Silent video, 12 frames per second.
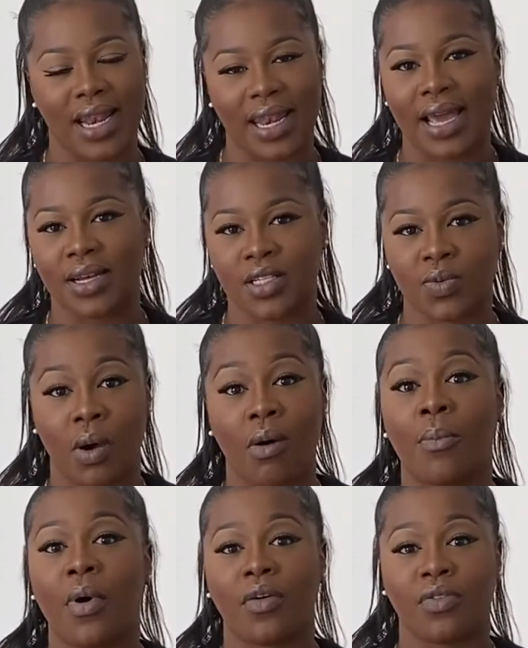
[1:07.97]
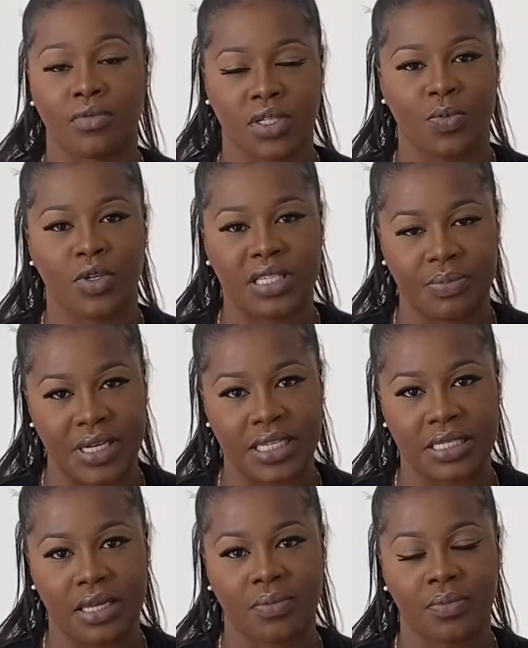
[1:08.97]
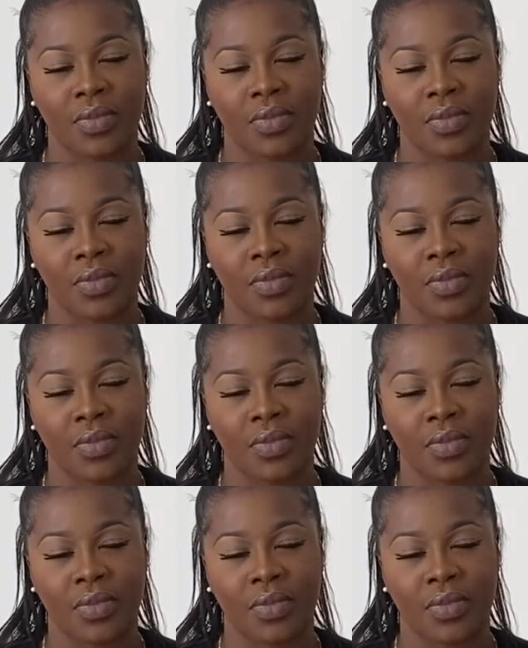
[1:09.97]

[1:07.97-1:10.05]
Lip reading: land as well and part of the responsibility.